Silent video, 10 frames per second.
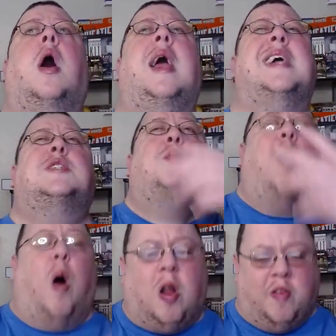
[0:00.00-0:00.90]
It's
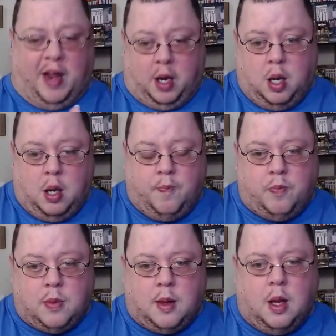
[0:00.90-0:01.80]
part of it.
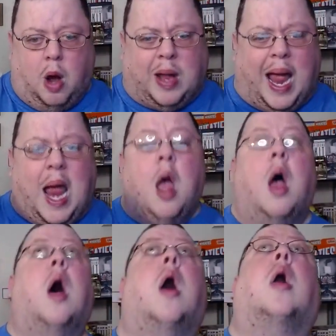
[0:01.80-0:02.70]
Okay?
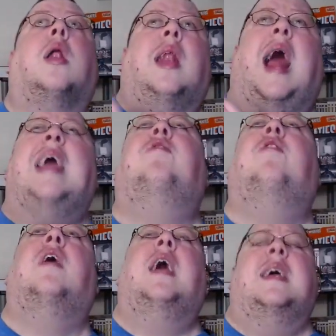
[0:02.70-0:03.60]
Life
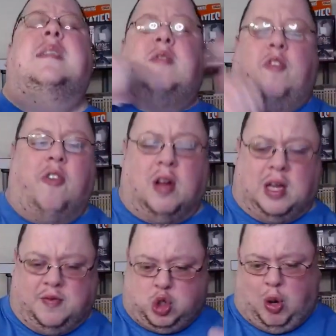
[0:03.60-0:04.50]
is full
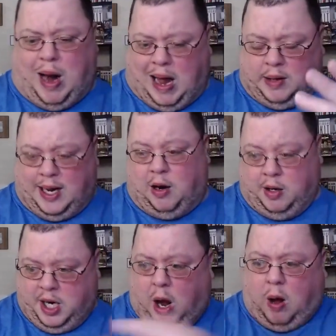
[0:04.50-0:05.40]
of trial and error. Do
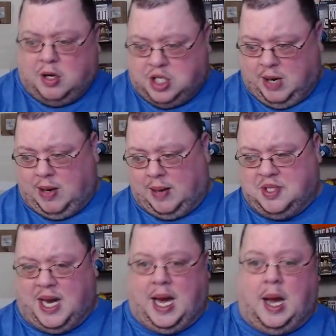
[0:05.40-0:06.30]
you all understand what I'm
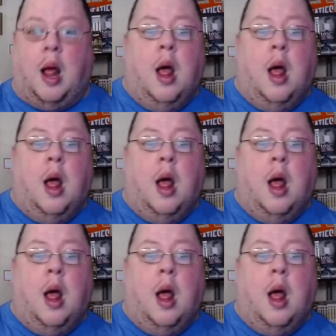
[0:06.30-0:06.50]
saying?